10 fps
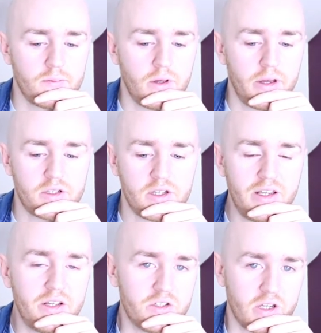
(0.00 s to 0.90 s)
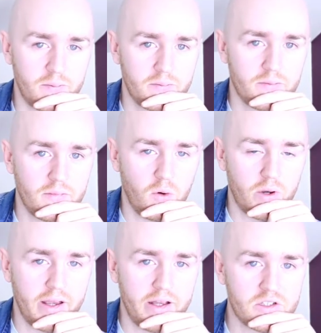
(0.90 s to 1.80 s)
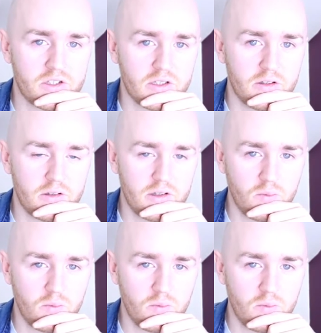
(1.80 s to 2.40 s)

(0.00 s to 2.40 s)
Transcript: it's easy, okay? It's the,